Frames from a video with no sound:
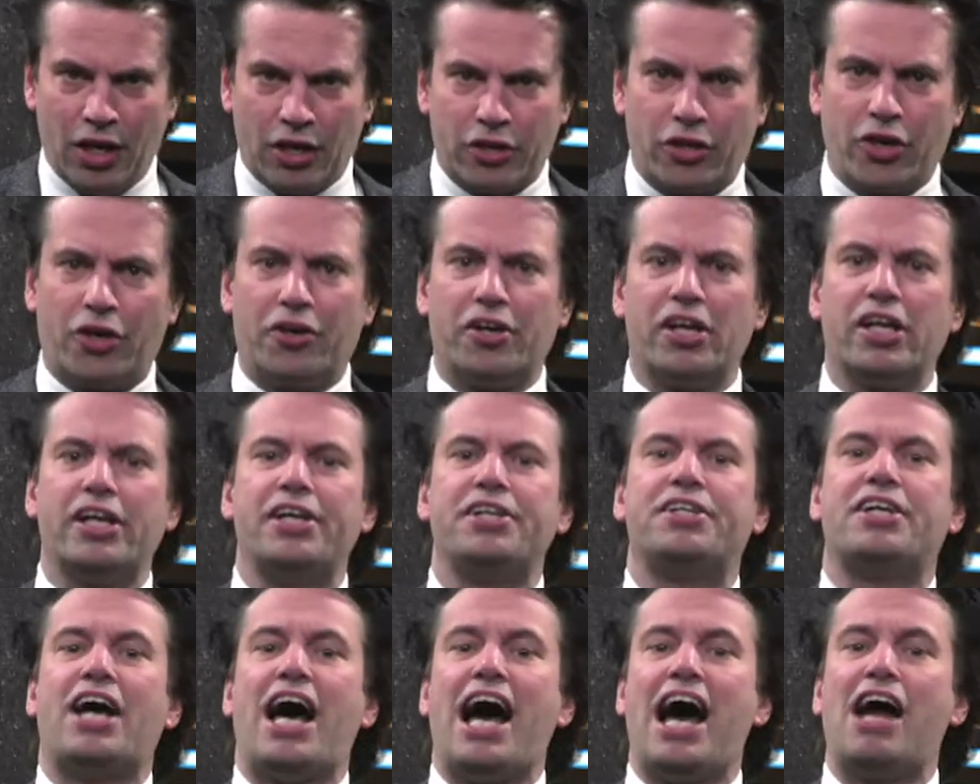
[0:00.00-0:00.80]
Currently,
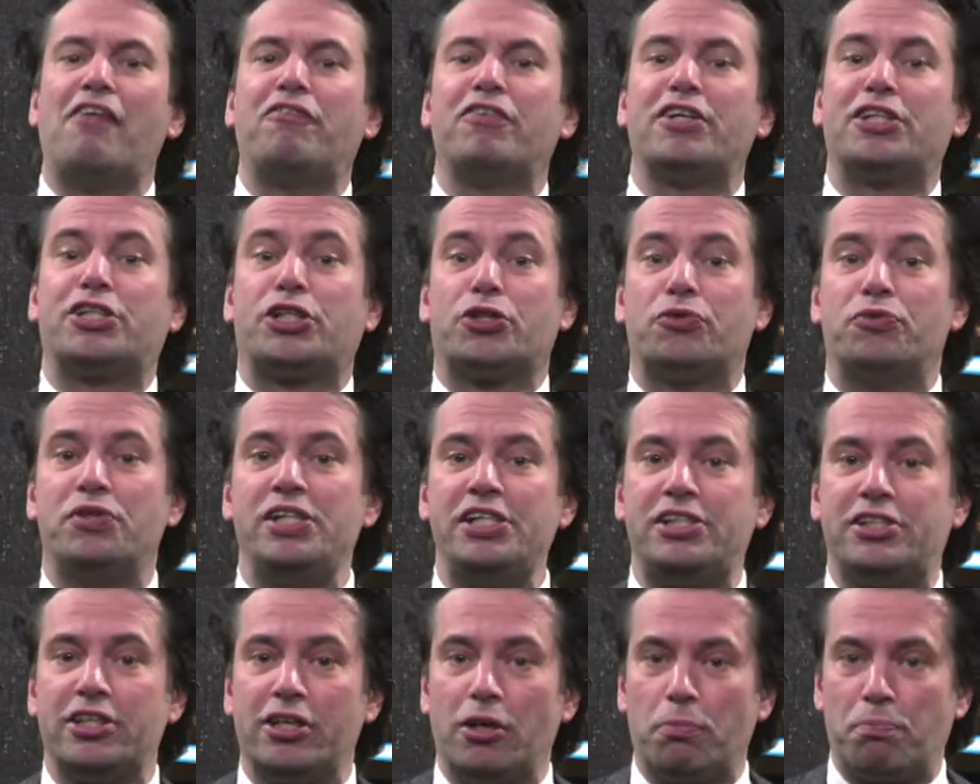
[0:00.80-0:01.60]
the average
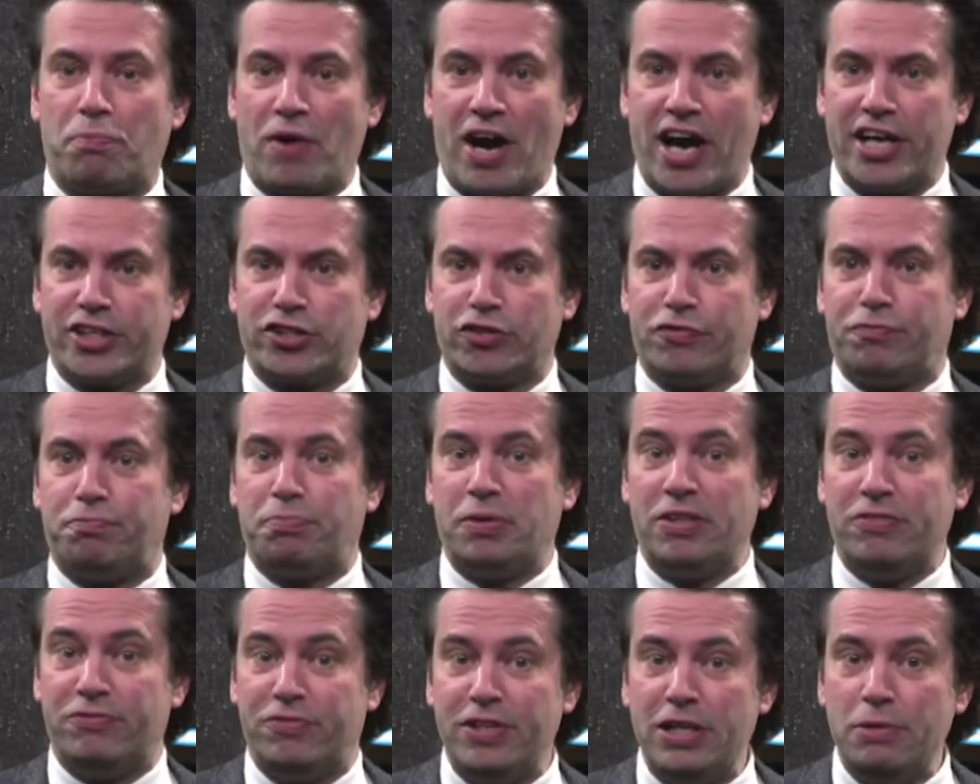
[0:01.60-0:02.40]
retail price of
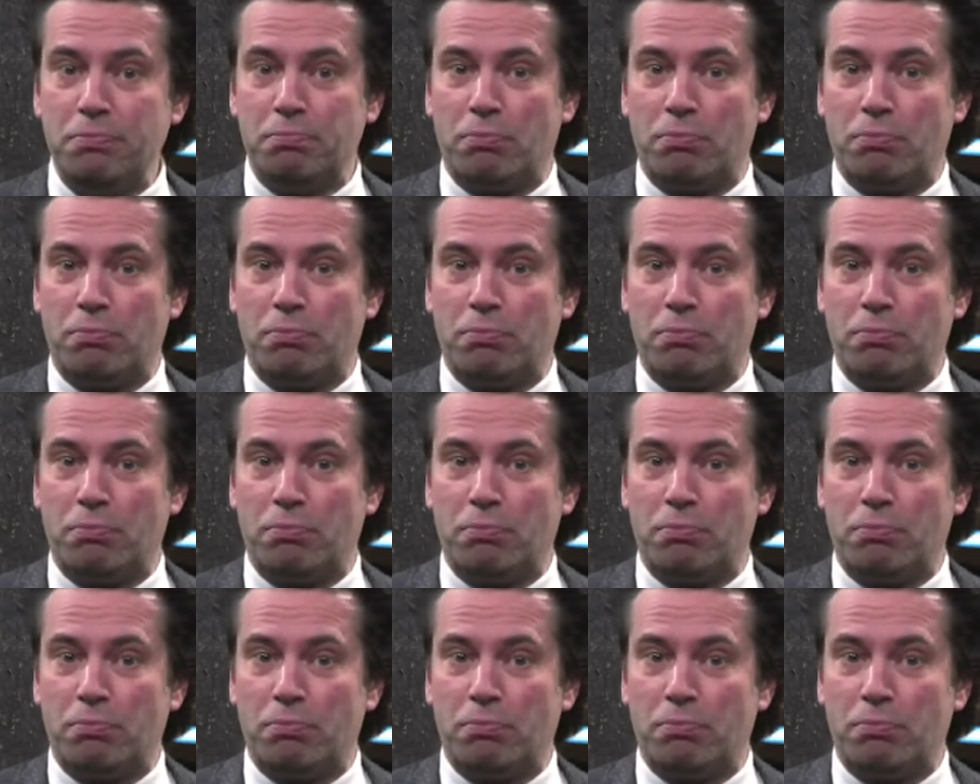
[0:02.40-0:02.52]
PV